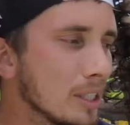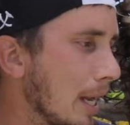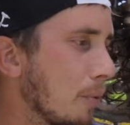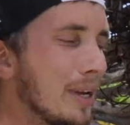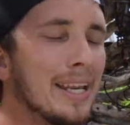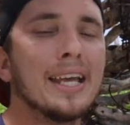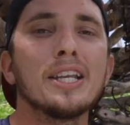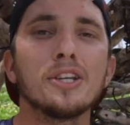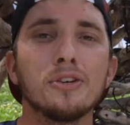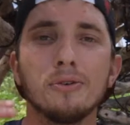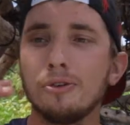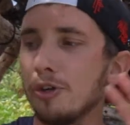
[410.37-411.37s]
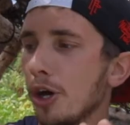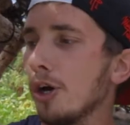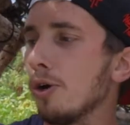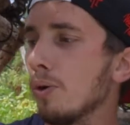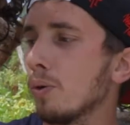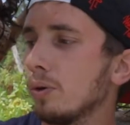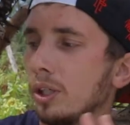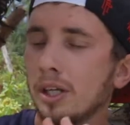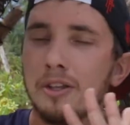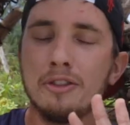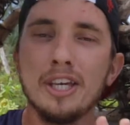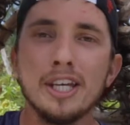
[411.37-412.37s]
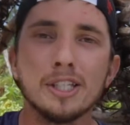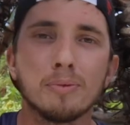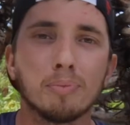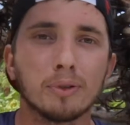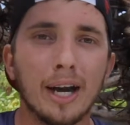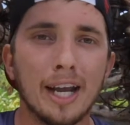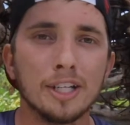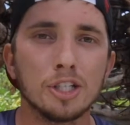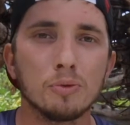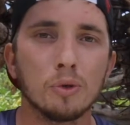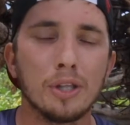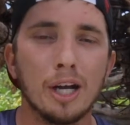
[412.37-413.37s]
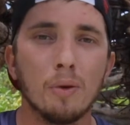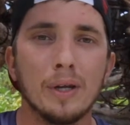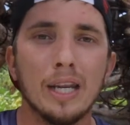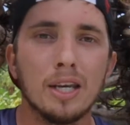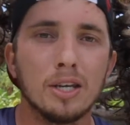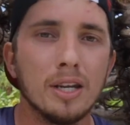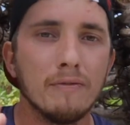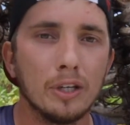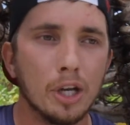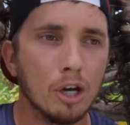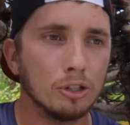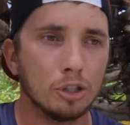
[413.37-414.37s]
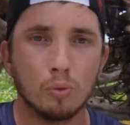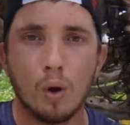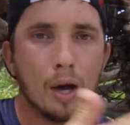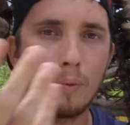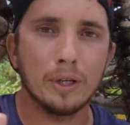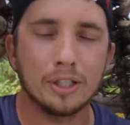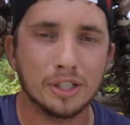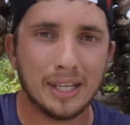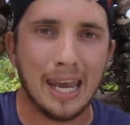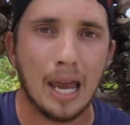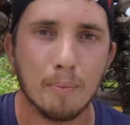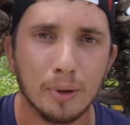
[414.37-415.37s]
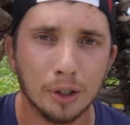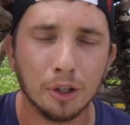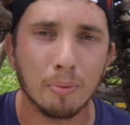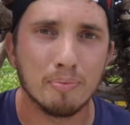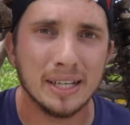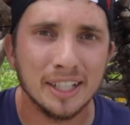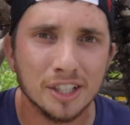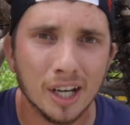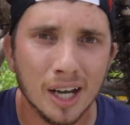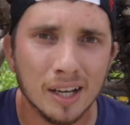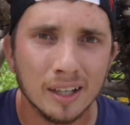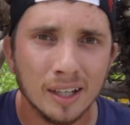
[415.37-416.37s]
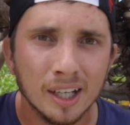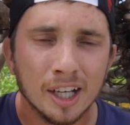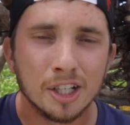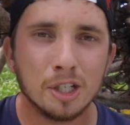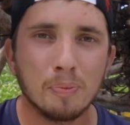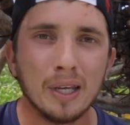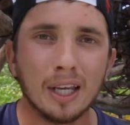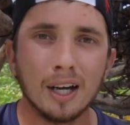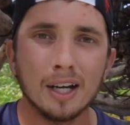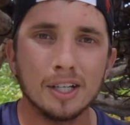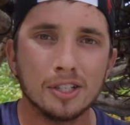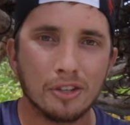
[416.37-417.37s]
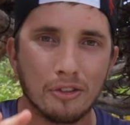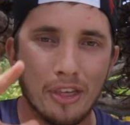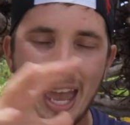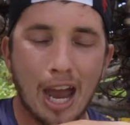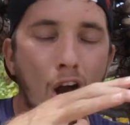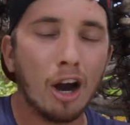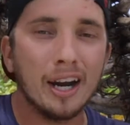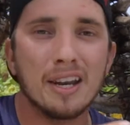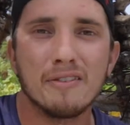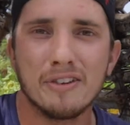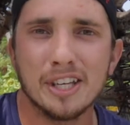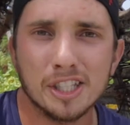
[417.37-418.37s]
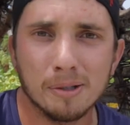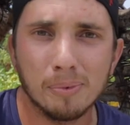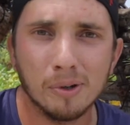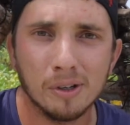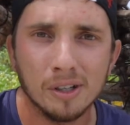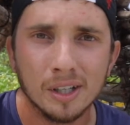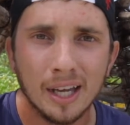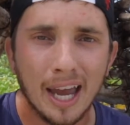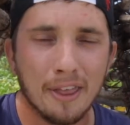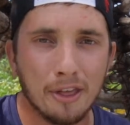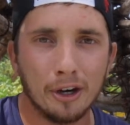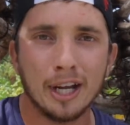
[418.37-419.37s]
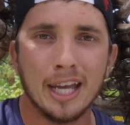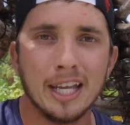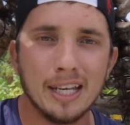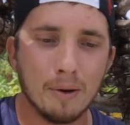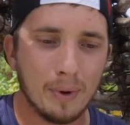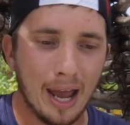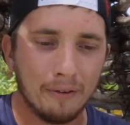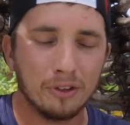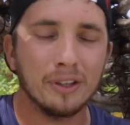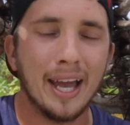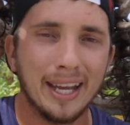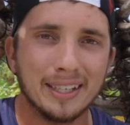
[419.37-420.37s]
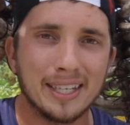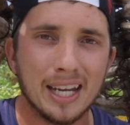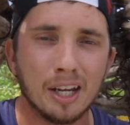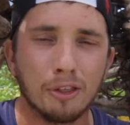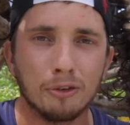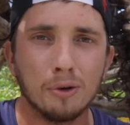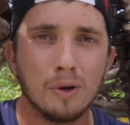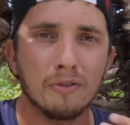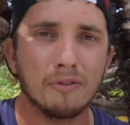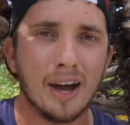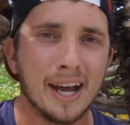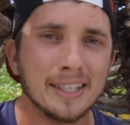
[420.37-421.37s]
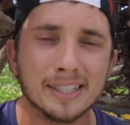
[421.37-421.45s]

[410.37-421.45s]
like we didn't know these branches were there. We didn't even know. So what? We just can't build the beach hut just because they are invisible and they're hidden and we have to like dig through and find